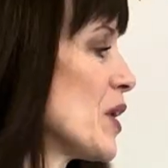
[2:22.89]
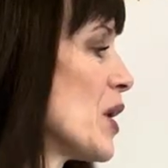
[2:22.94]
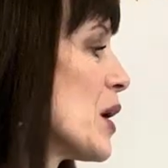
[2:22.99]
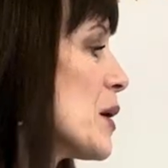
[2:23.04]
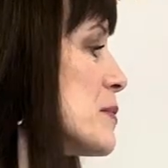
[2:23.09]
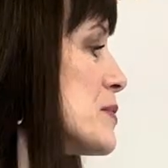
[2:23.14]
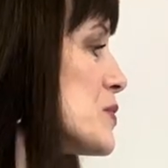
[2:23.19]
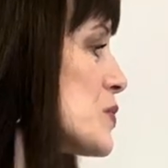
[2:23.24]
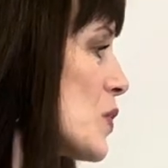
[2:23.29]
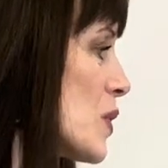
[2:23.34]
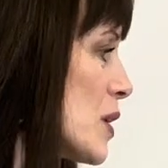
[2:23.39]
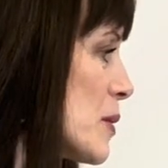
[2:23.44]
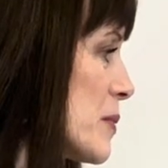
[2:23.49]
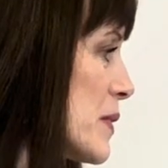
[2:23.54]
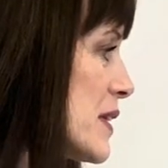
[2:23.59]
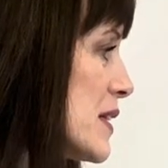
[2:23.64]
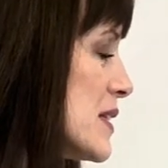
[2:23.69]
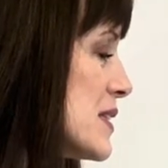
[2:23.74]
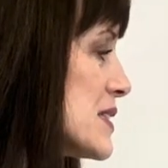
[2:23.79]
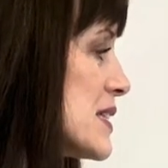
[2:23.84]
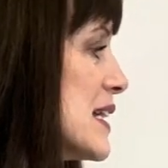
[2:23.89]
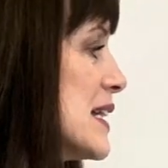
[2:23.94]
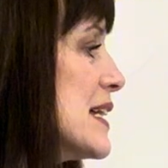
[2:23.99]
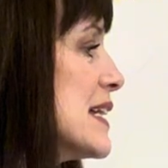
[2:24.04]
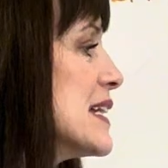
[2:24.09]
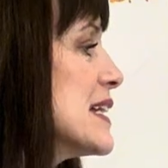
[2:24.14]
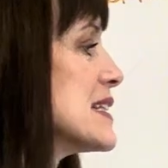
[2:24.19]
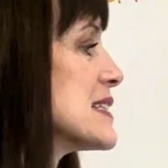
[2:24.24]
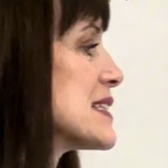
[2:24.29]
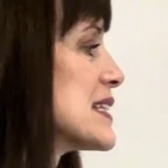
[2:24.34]
Absorbance
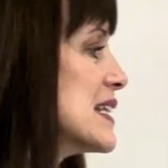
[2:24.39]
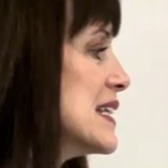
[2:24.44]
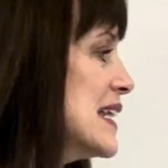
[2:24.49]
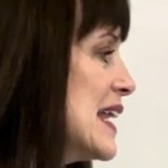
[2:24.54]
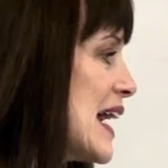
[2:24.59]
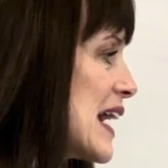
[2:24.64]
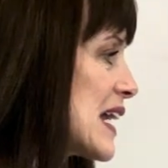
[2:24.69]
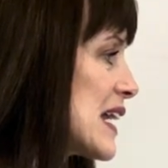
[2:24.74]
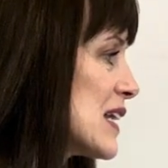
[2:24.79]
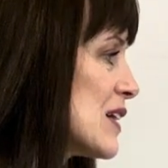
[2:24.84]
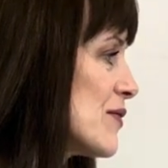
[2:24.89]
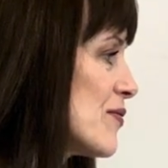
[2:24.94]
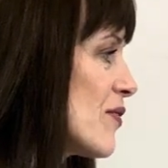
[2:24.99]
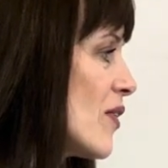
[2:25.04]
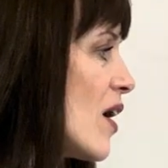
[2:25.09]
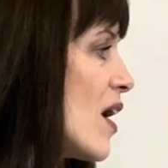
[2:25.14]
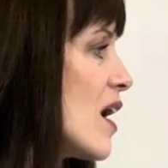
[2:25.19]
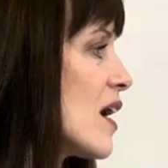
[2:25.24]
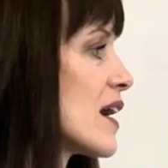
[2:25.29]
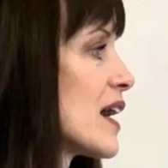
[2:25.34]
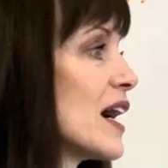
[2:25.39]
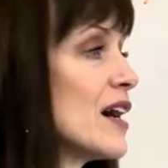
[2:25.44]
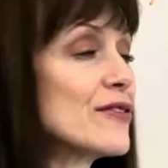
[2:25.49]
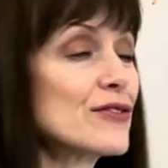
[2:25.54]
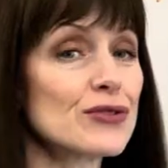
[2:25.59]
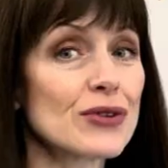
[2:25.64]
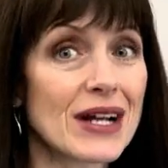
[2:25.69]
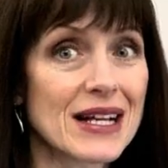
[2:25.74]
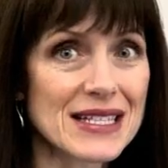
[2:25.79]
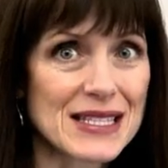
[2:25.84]
is the negative log of
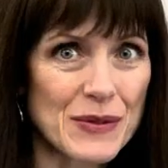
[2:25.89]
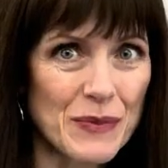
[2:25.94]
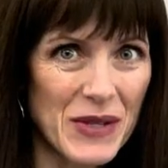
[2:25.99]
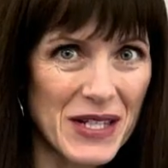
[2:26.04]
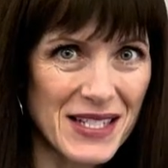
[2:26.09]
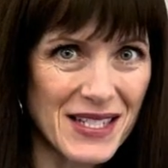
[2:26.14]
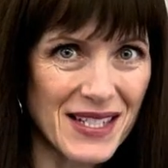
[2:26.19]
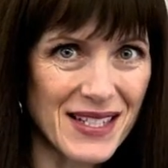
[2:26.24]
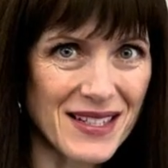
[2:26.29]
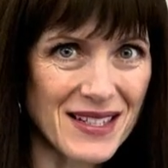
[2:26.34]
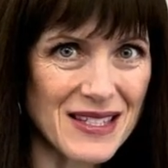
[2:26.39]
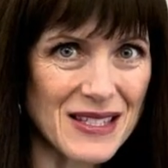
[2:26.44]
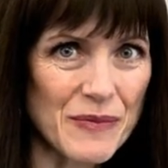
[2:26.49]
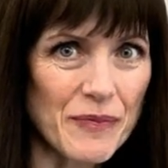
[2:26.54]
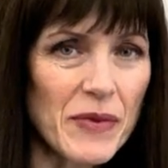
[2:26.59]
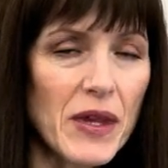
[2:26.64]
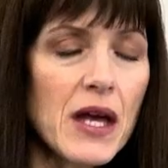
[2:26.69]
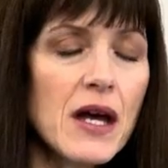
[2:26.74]
transmittance.